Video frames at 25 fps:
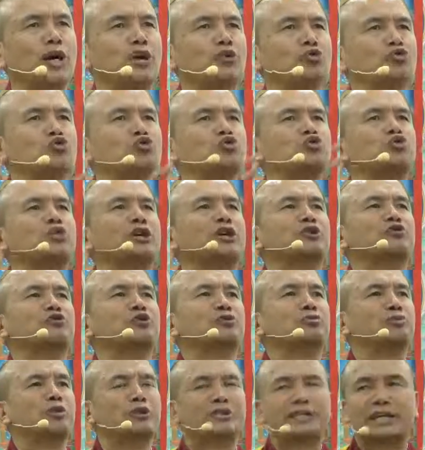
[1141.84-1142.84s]
out to
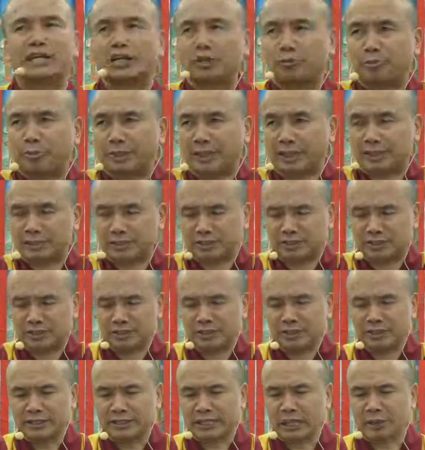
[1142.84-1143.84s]
actually protect the beings.
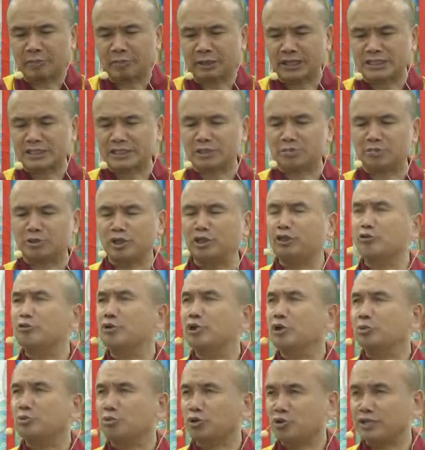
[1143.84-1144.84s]
That makes him the
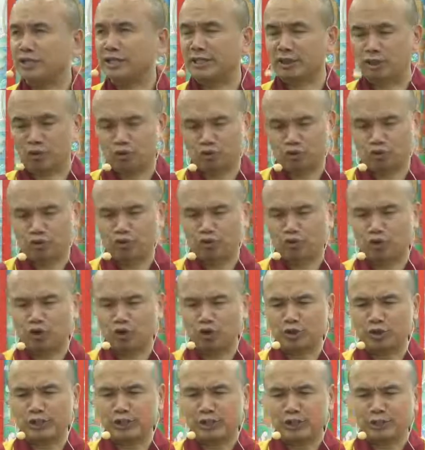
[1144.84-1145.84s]
protector. Do you
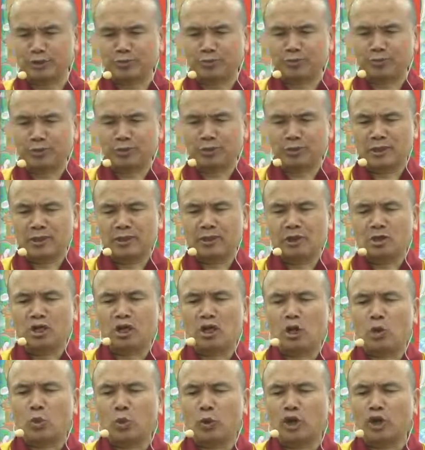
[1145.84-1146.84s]
follow this?
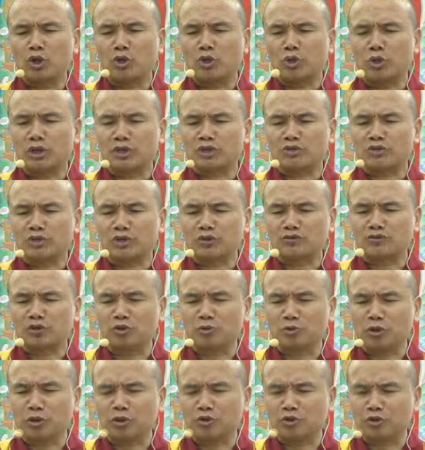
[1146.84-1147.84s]
One who has
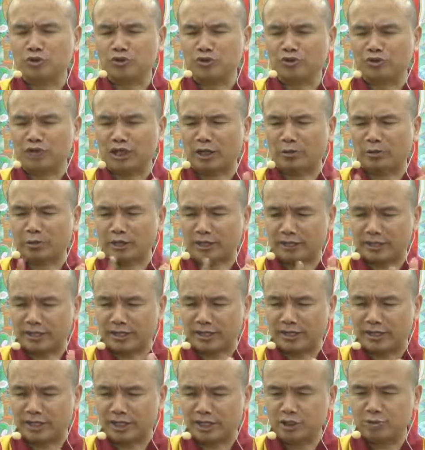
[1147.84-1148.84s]
transformed into the reliable
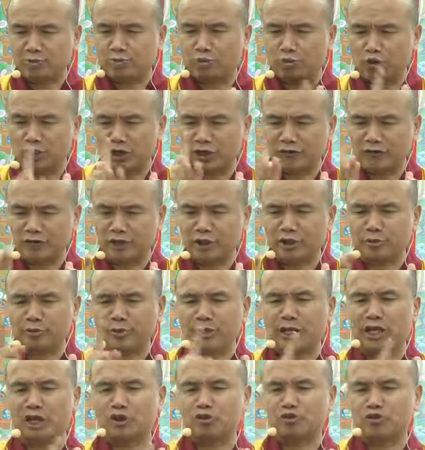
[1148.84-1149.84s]
guide, motivated
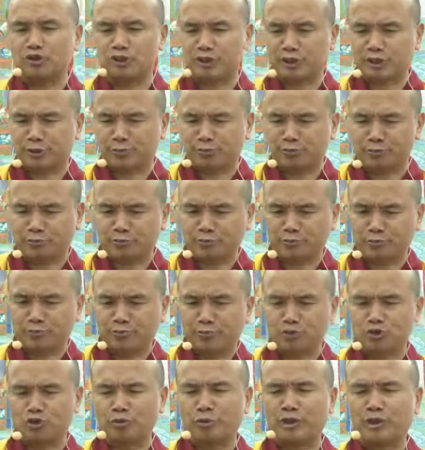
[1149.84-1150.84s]
by altruism
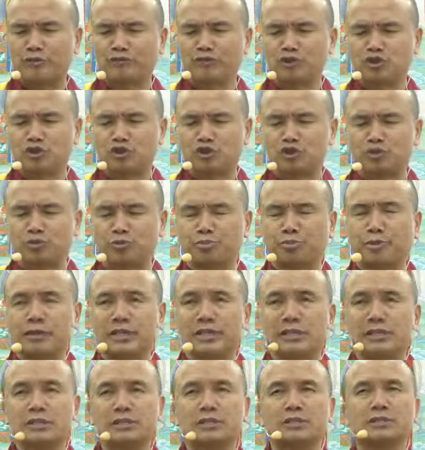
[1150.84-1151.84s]
to benefit sentient
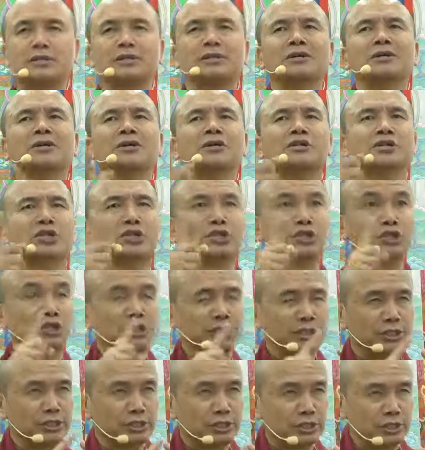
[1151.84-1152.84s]
beings, the
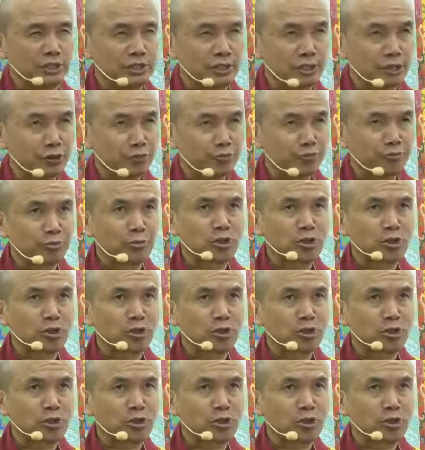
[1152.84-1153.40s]
teacher,